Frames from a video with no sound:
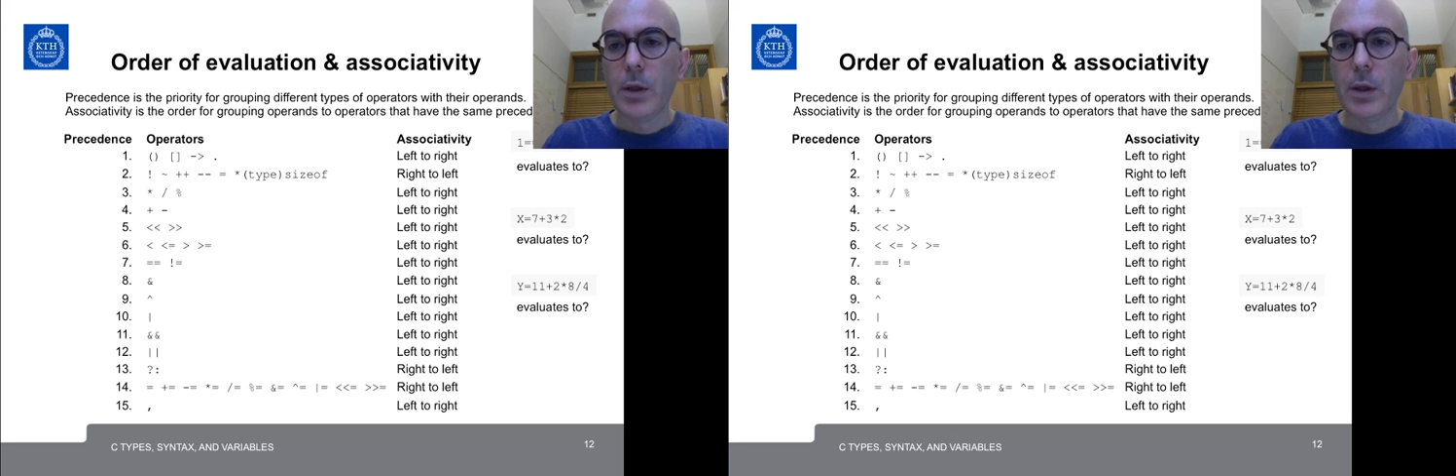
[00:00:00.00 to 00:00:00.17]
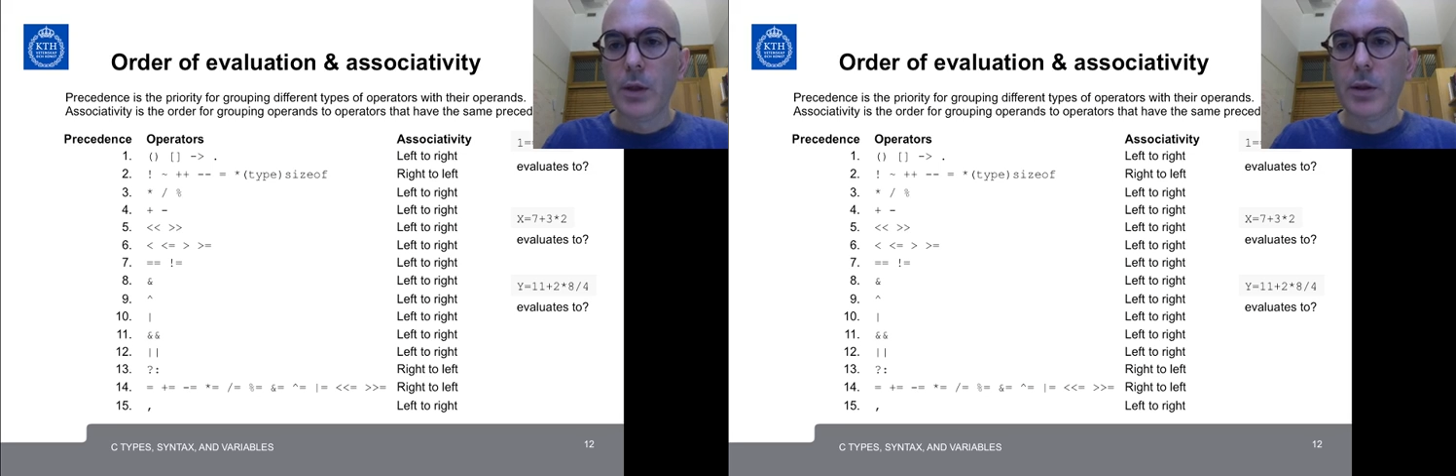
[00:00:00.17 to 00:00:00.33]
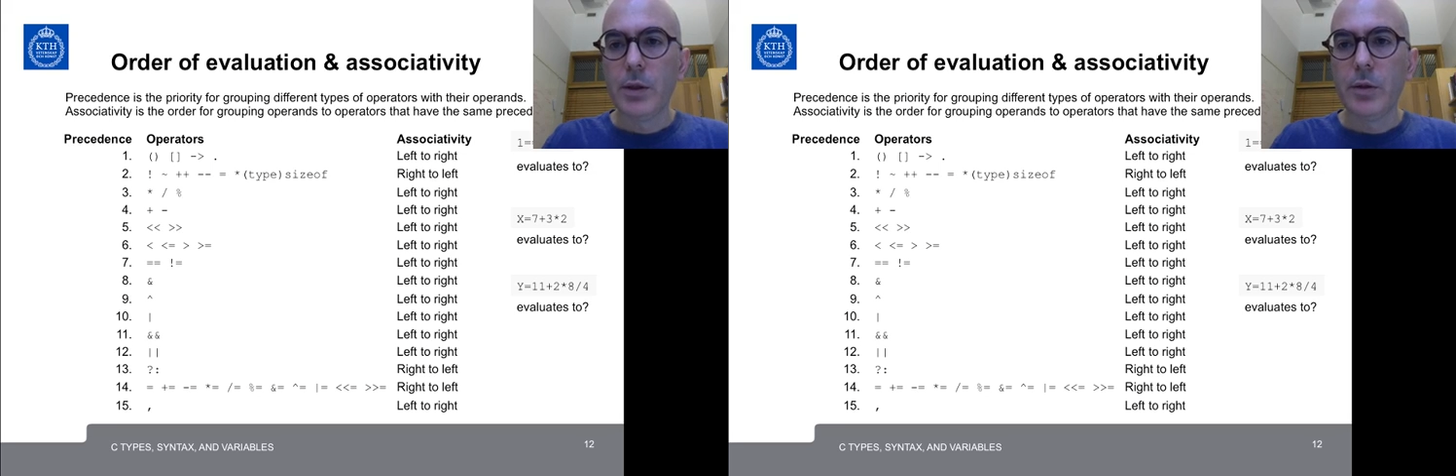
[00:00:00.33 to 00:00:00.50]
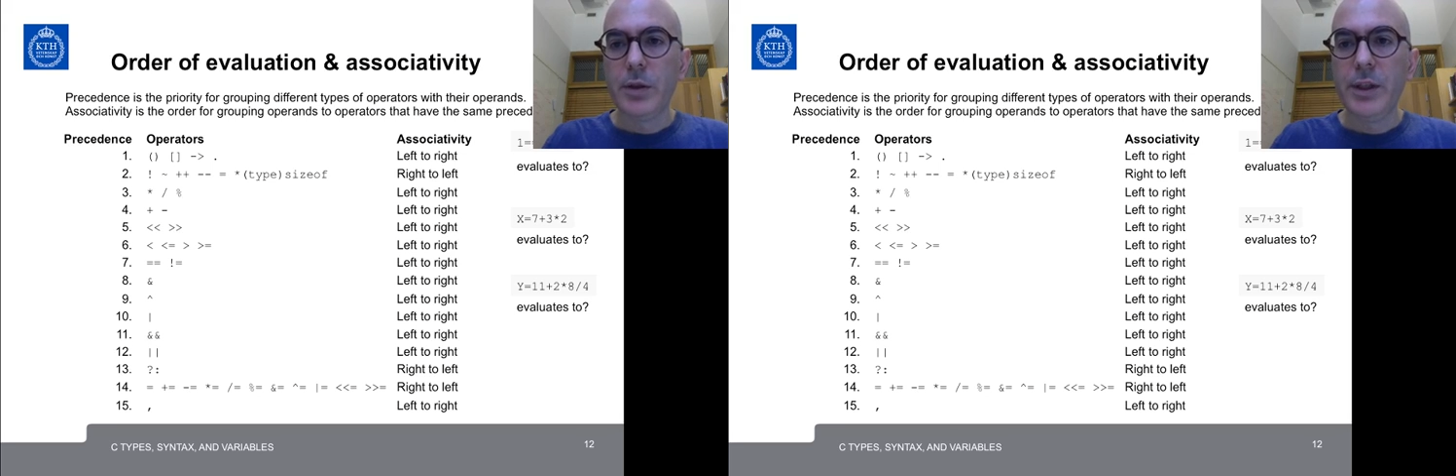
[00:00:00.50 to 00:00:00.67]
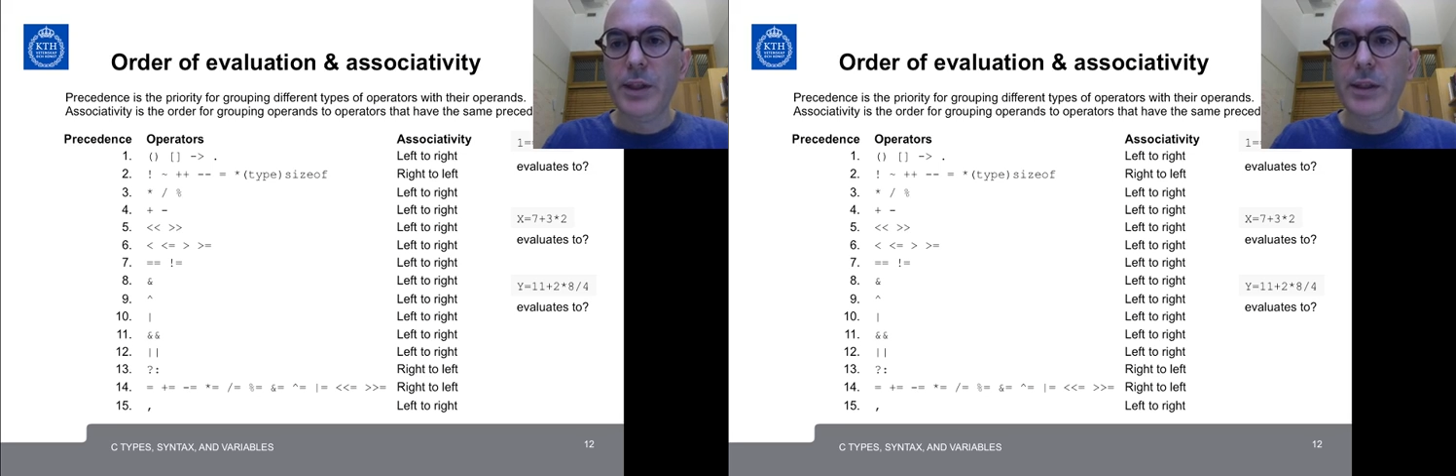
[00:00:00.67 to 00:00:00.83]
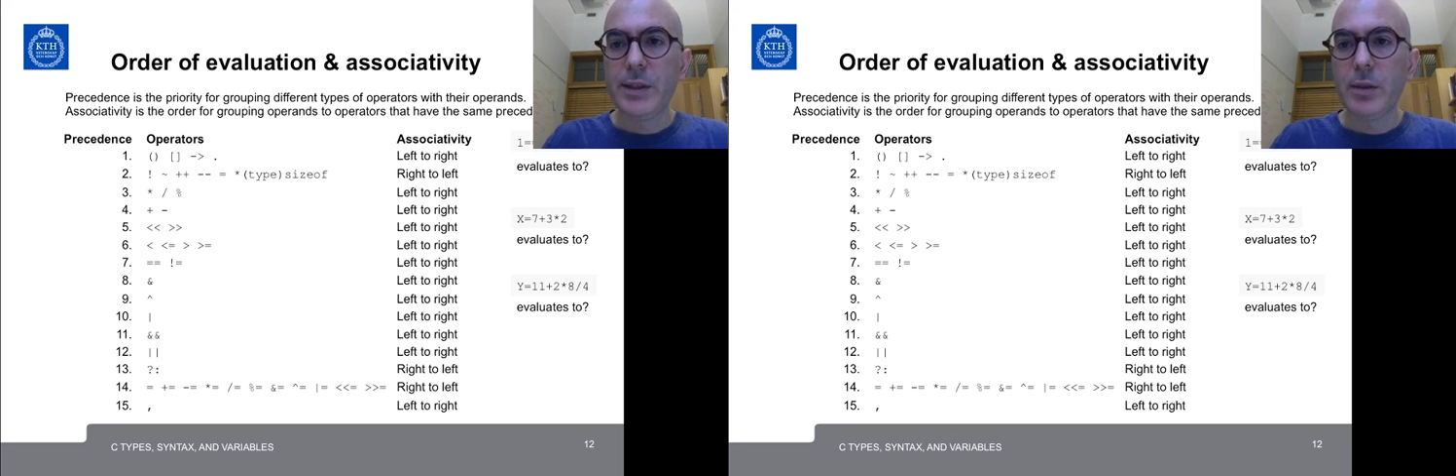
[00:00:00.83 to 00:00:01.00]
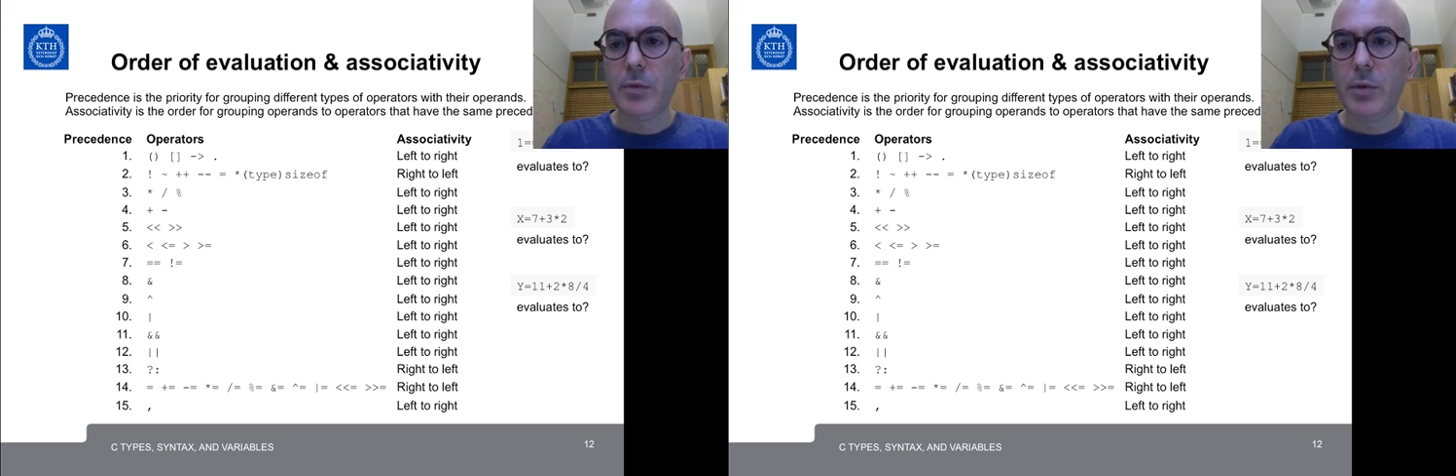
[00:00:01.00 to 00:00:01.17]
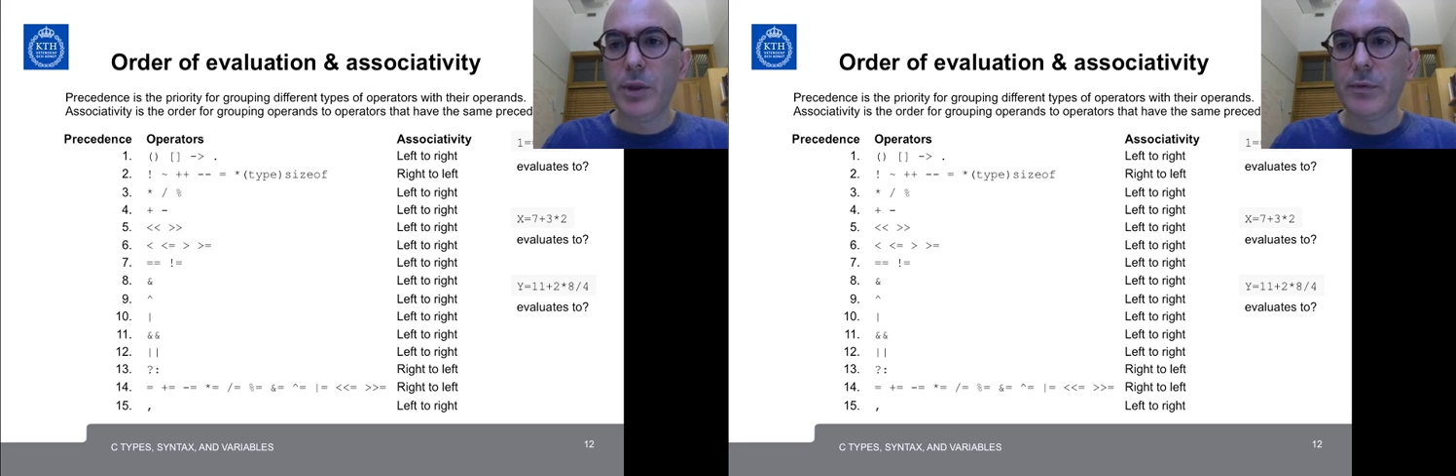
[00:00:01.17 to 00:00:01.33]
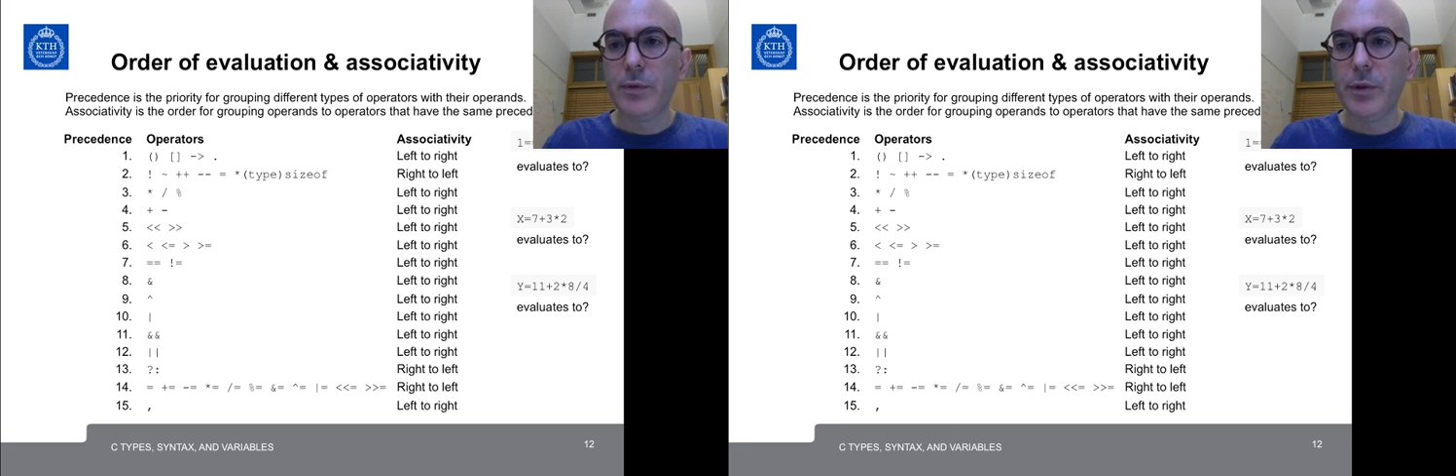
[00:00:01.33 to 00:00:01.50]
So here are some
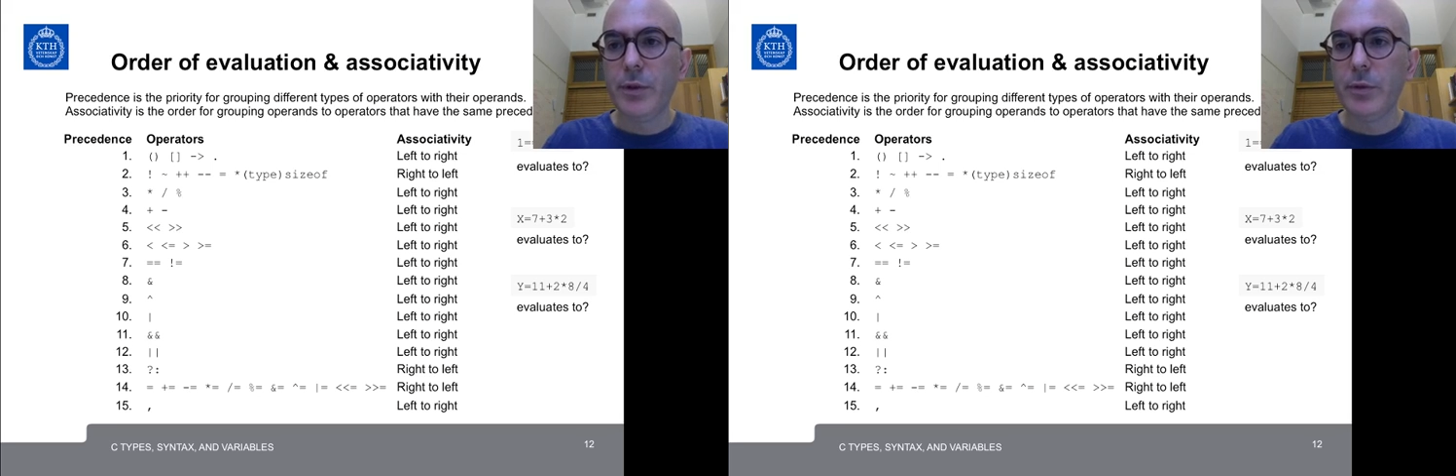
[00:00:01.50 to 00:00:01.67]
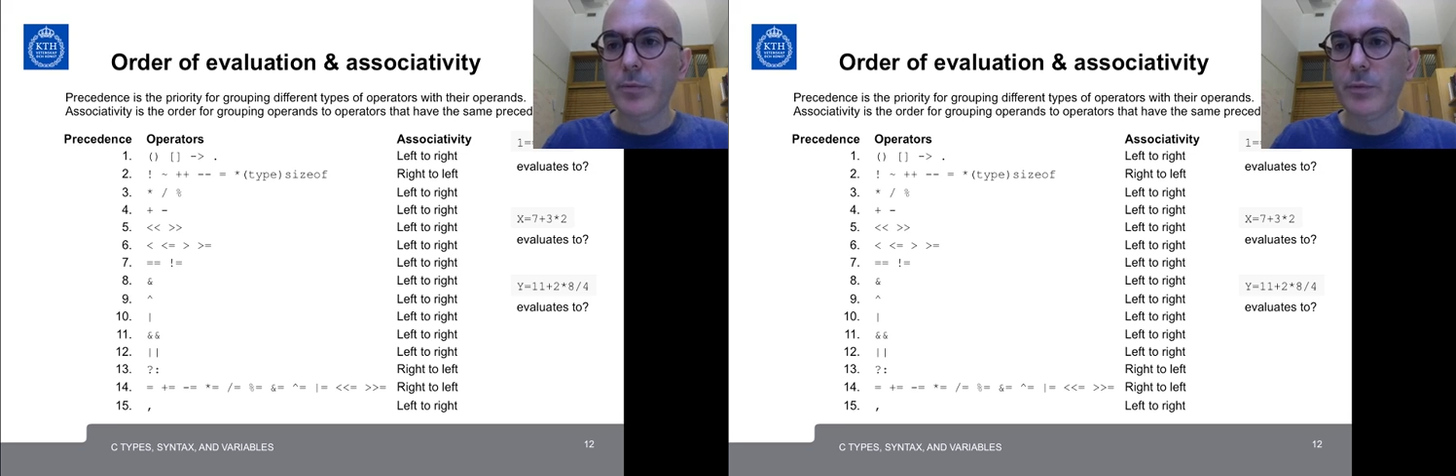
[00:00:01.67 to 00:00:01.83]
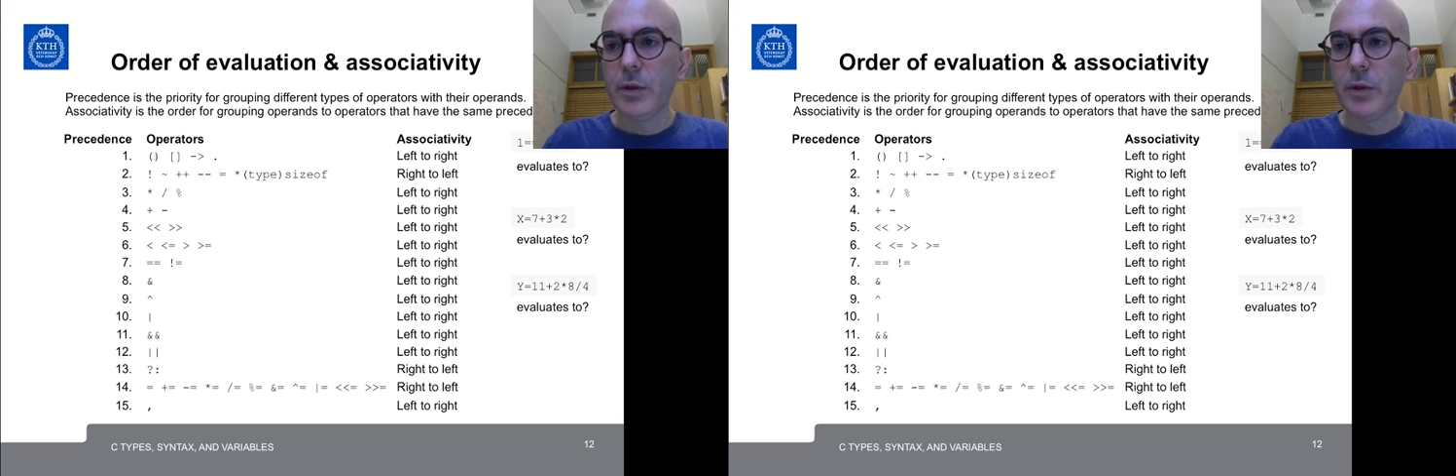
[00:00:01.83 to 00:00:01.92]
quiz for you